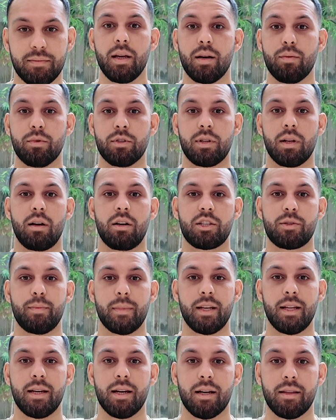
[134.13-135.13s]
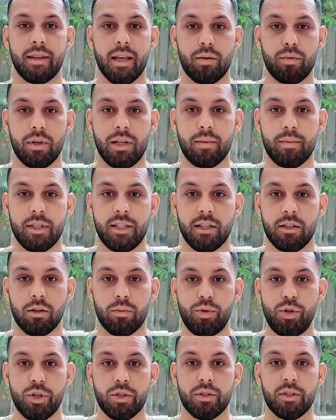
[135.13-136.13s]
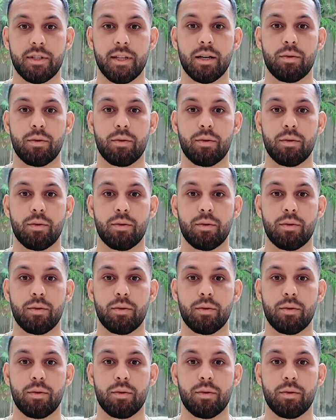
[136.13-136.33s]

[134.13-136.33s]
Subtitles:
It was last minute and there were limited options.